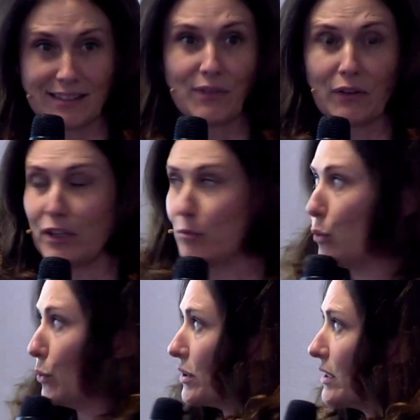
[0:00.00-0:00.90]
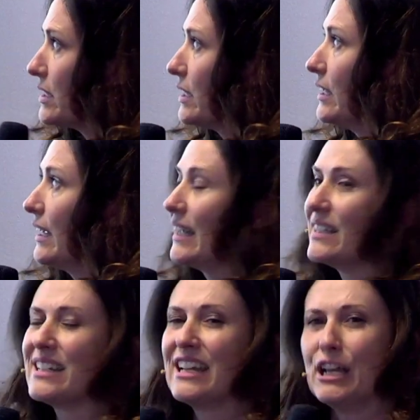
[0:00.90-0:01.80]
very important. And
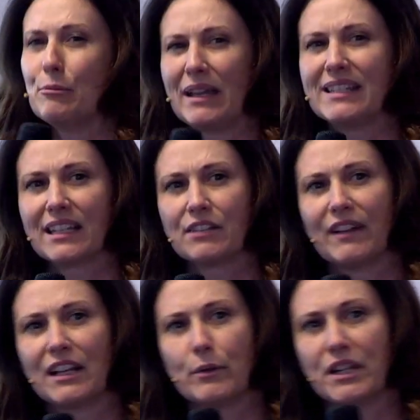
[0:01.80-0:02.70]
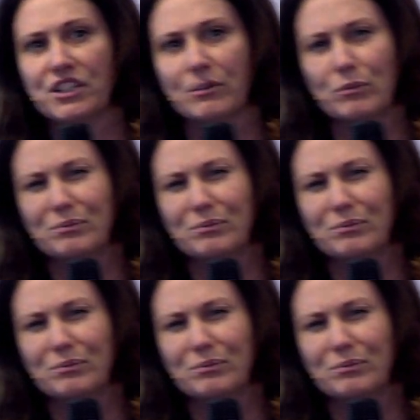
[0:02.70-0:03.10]
basic evaluation,